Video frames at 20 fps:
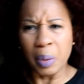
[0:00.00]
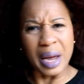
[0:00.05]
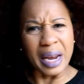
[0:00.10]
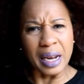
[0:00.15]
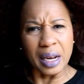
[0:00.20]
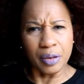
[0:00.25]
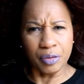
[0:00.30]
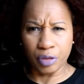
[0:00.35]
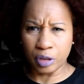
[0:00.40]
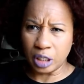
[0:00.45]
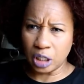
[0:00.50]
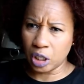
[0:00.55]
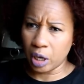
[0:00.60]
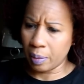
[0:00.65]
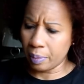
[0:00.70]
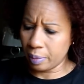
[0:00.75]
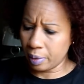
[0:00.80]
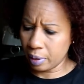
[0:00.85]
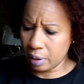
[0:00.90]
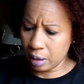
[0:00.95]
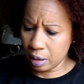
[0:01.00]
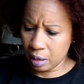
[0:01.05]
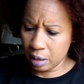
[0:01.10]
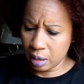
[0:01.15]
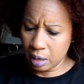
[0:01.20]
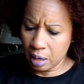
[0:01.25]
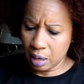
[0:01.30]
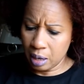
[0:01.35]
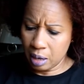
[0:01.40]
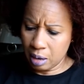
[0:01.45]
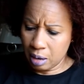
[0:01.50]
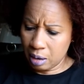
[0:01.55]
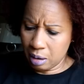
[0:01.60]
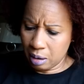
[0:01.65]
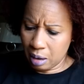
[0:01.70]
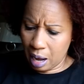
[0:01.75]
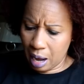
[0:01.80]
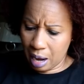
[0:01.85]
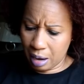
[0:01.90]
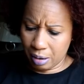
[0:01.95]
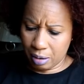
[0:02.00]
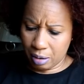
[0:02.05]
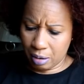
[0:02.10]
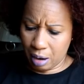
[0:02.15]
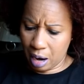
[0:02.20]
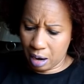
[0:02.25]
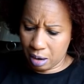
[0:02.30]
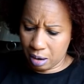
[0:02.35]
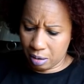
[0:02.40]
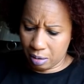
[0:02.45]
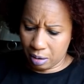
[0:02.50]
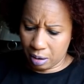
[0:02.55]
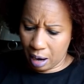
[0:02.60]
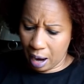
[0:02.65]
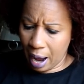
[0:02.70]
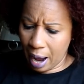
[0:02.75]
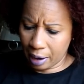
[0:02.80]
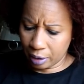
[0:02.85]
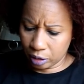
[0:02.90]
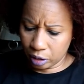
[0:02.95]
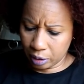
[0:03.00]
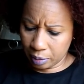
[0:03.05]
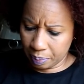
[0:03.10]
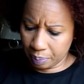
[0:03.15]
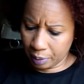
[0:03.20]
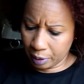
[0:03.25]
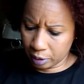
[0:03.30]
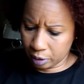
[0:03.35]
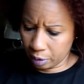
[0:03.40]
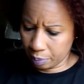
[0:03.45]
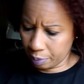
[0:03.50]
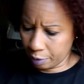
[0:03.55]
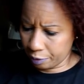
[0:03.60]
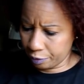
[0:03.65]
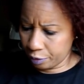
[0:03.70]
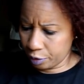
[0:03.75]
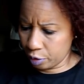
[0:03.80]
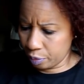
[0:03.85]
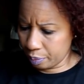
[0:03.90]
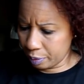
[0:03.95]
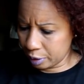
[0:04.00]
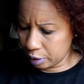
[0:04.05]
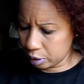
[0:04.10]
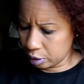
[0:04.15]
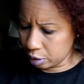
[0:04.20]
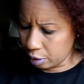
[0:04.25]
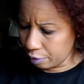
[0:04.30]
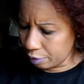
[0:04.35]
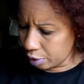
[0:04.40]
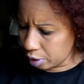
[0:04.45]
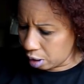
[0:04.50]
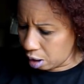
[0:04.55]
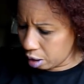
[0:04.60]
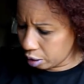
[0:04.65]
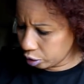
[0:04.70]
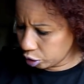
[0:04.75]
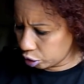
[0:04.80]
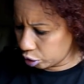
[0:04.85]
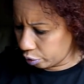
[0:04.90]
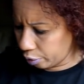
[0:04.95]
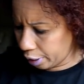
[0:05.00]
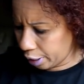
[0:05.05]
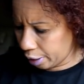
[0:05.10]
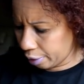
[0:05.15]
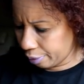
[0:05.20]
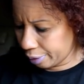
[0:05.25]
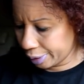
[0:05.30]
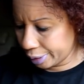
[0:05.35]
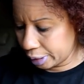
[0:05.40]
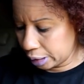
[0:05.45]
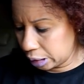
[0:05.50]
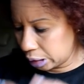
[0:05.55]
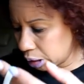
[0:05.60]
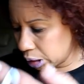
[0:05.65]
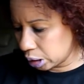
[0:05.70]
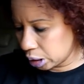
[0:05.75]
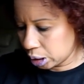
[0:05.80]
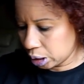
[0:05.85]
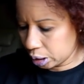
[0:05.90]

went in for some and and actually picked up a few pieces of lingerie which